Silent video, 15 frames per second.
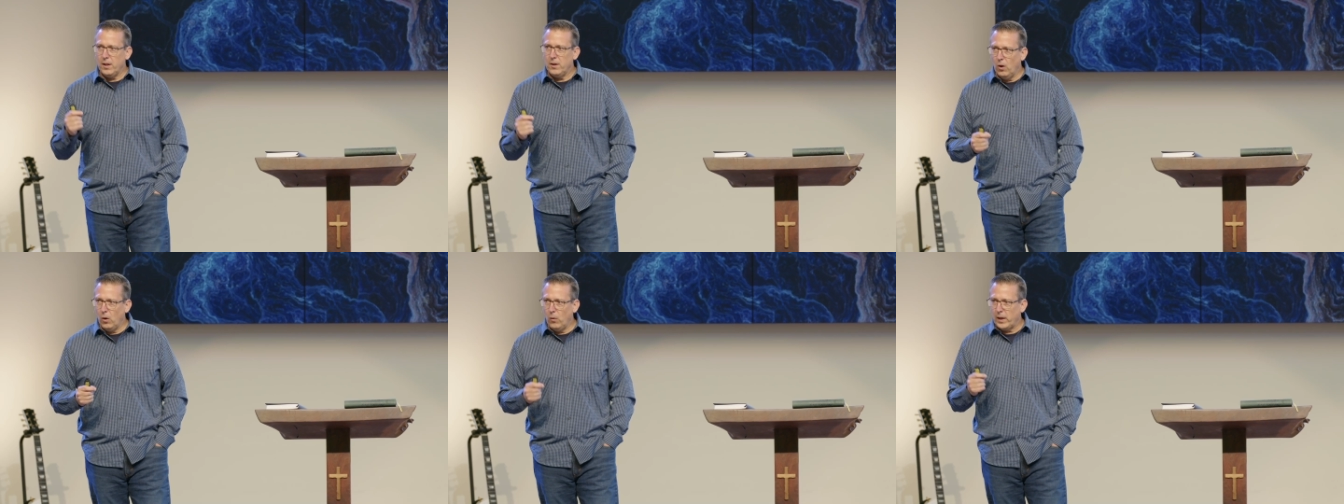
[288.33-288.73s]

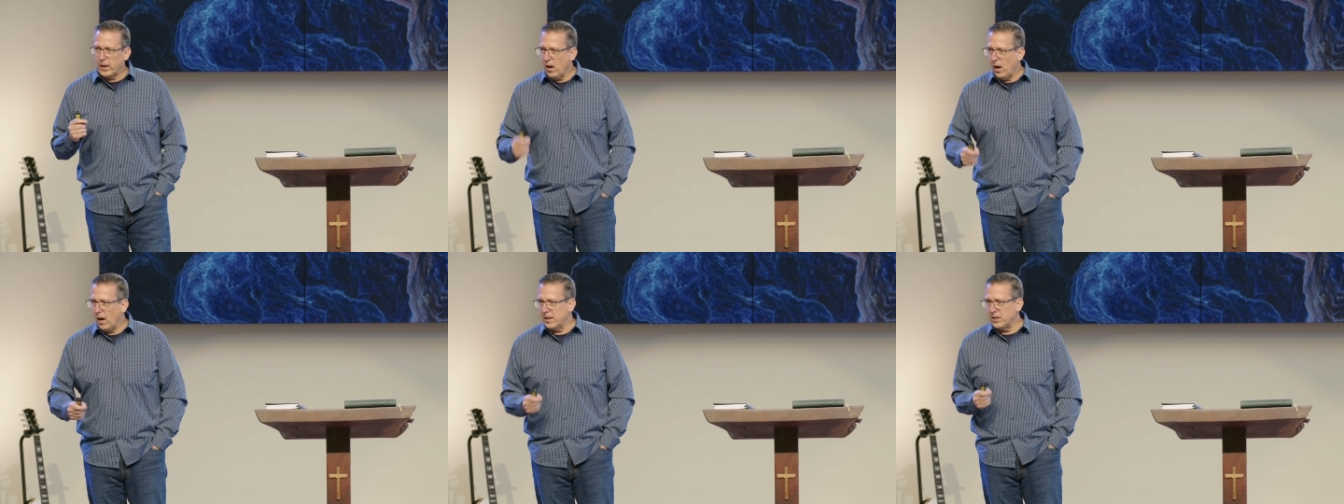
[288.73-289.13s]
know that
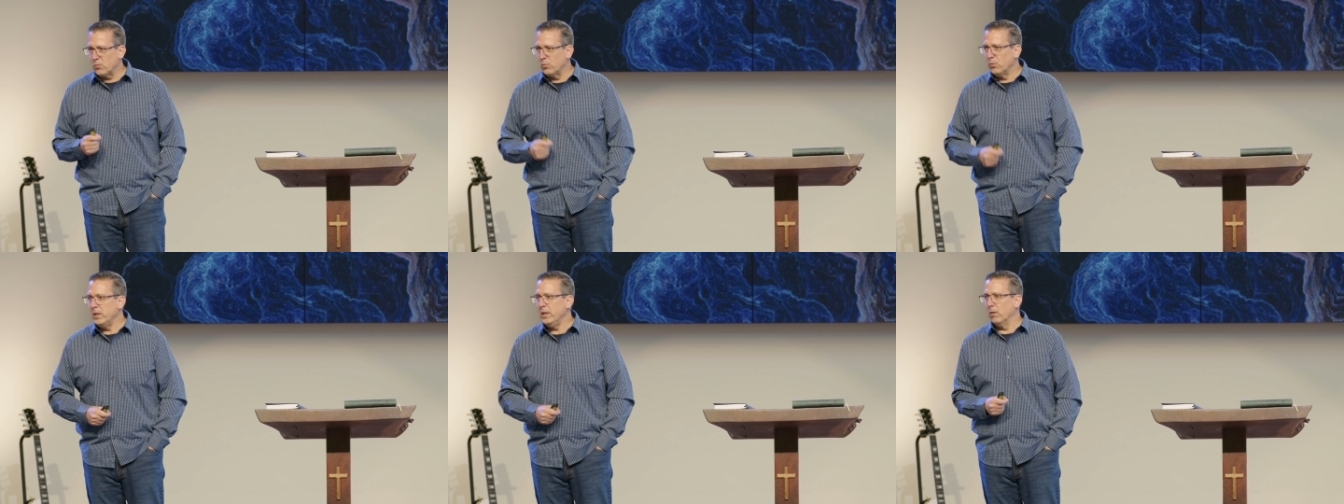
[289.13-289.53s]
God is
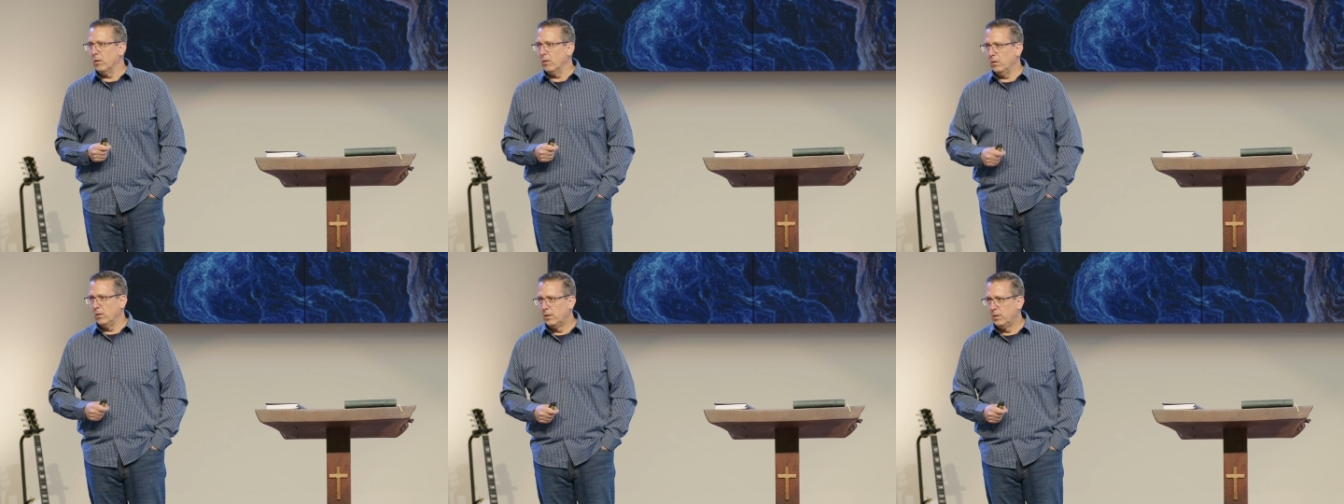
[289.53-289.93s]

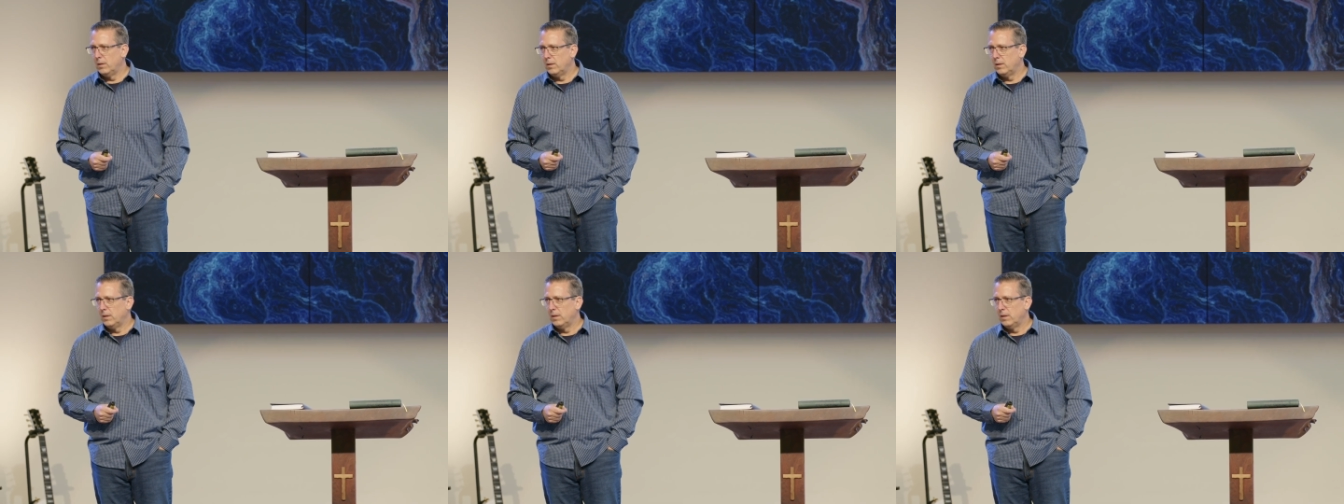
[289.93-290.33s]
real,
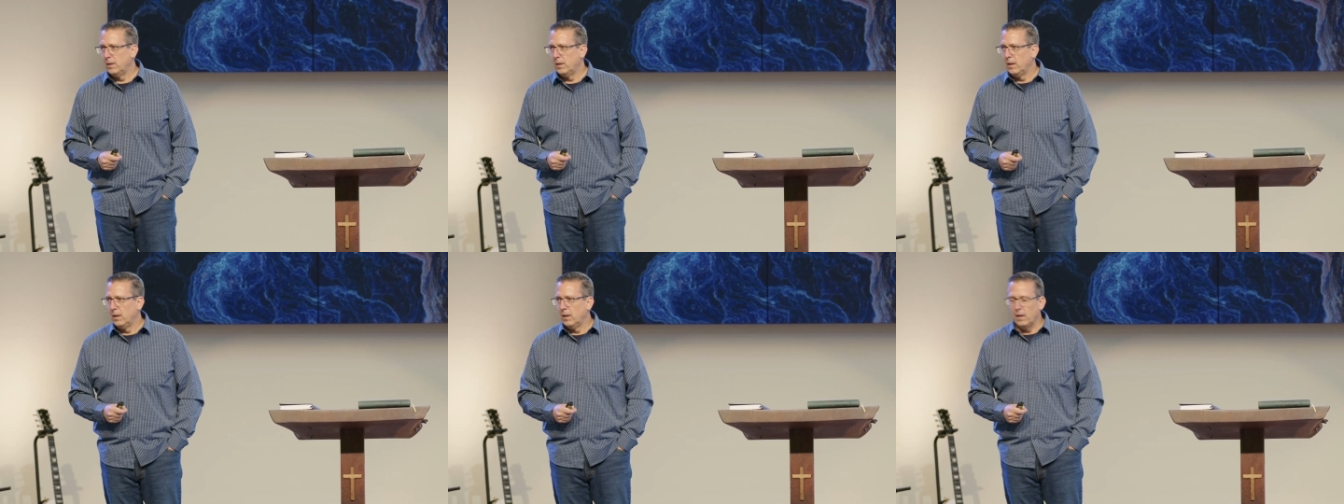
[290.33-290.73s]

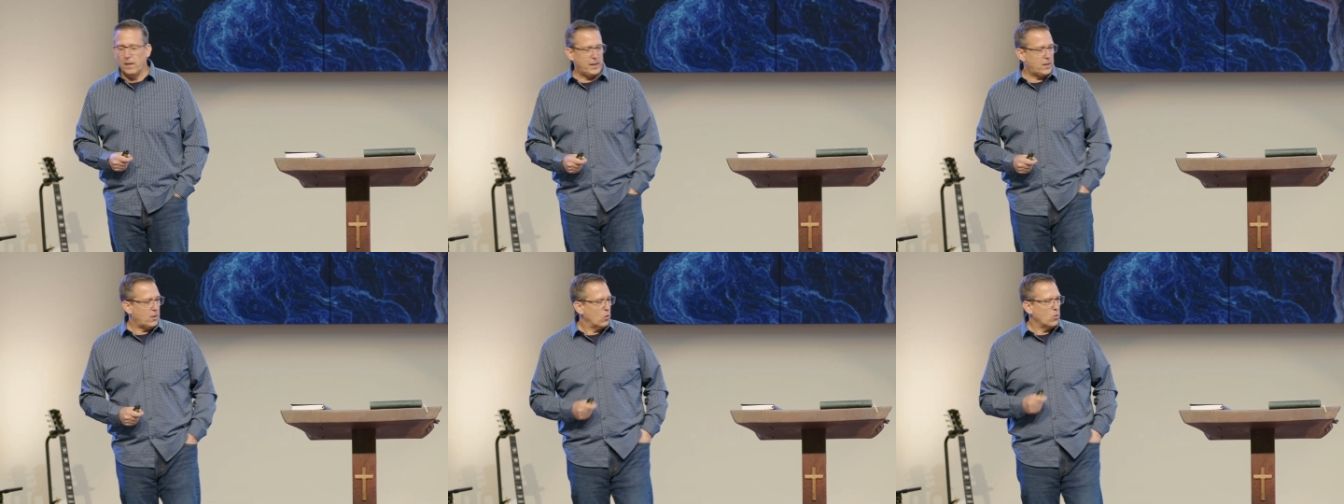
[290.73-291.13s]

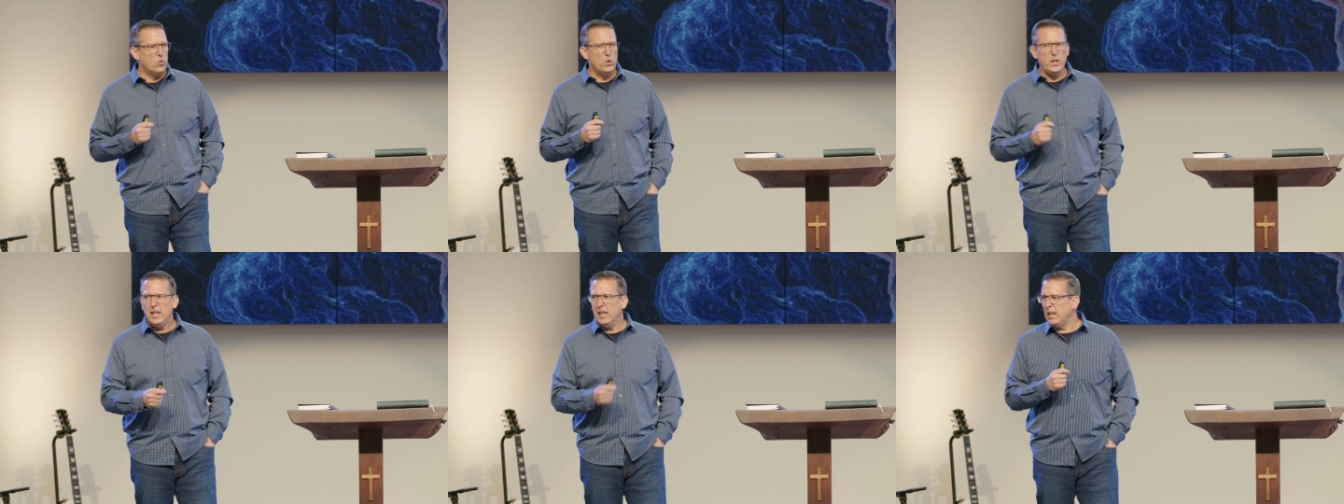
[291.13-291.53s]
like
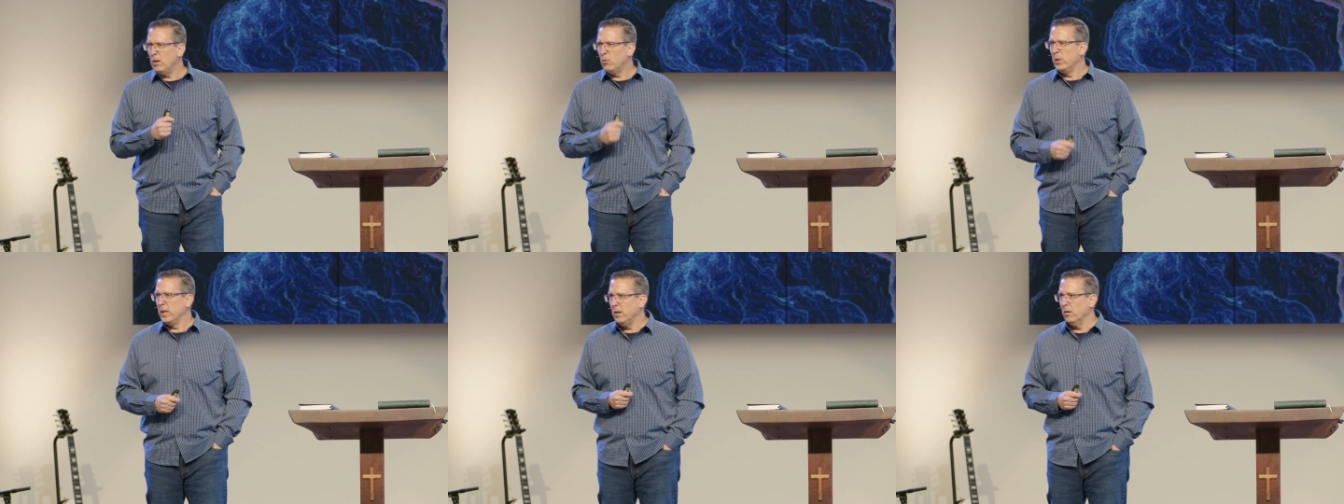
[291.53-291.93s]
really
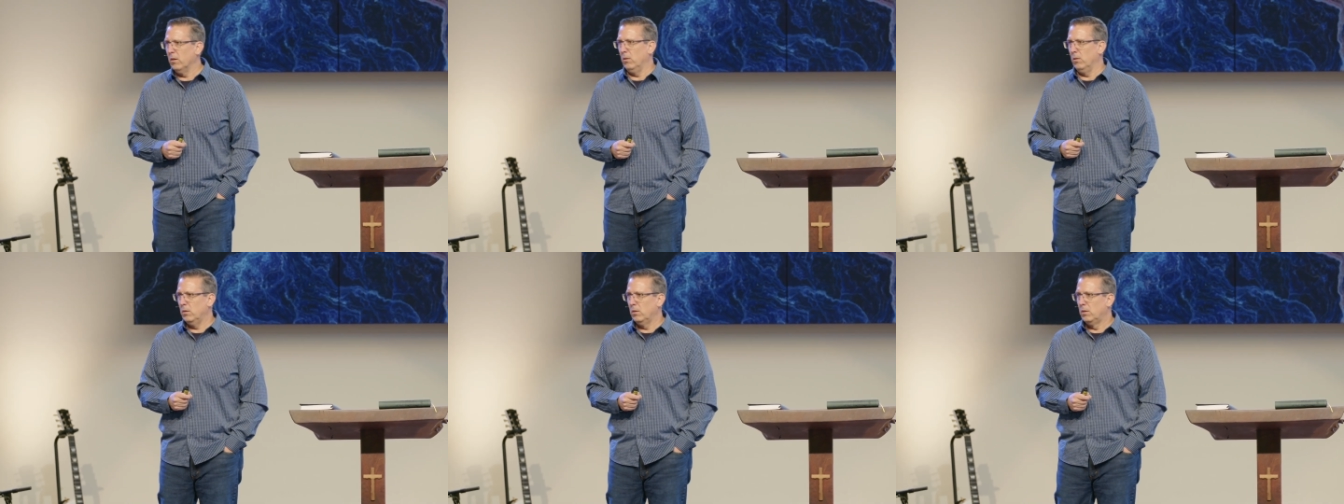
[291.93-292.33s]
real,